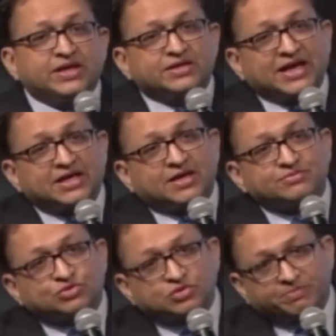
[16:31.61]
That comes
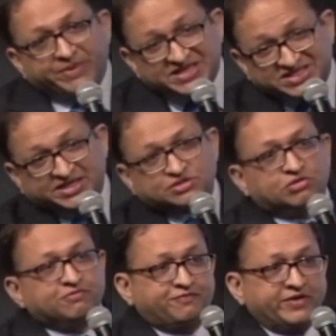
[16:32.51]
to the basics
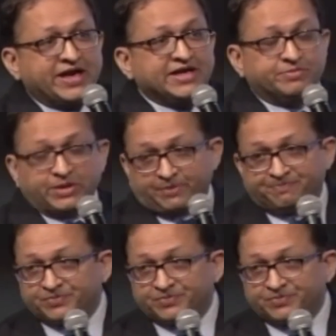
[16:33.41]
of anatomy.